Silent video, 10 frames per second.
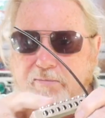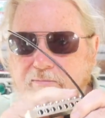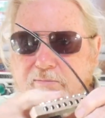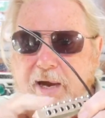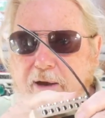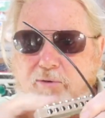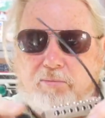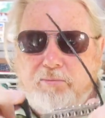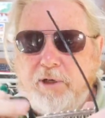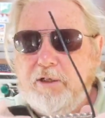metal.
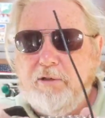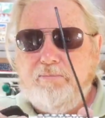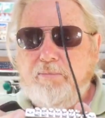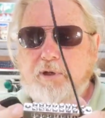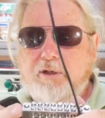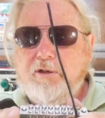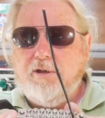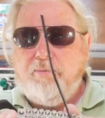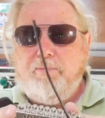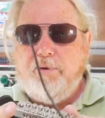It's just a